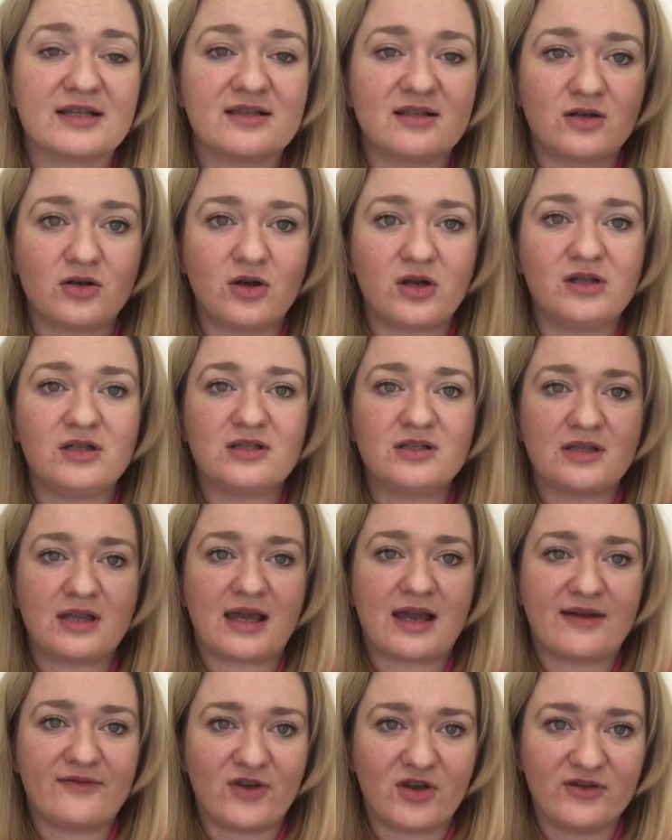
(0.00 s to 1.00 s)
So not only do they
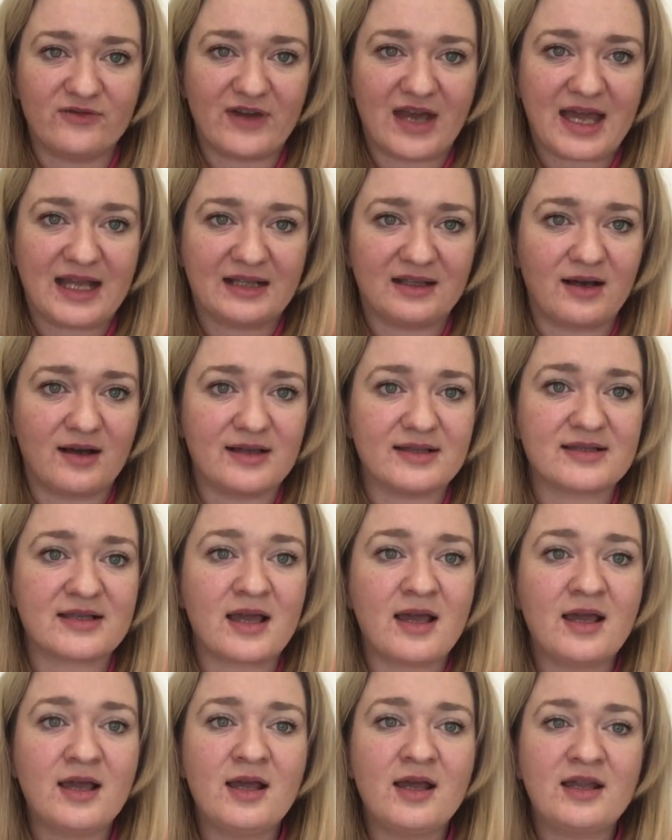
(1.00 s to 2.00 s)
have overhead lights,
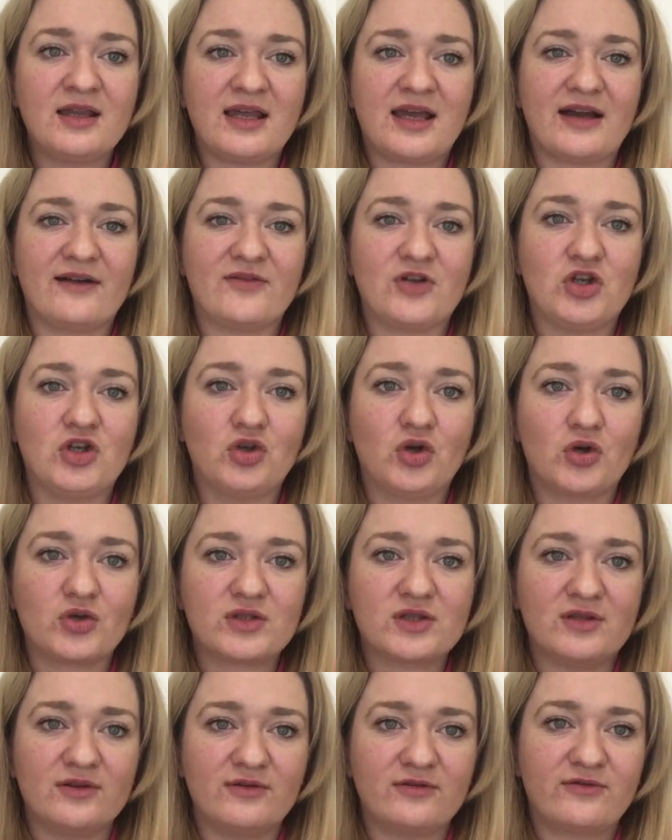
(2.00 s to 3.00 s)
they have a
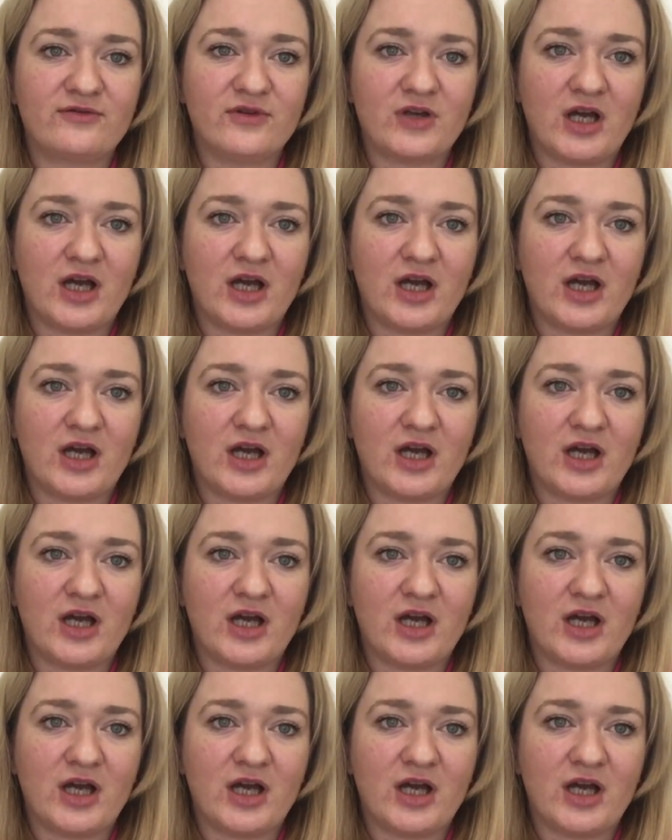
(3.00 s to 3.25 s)
lot of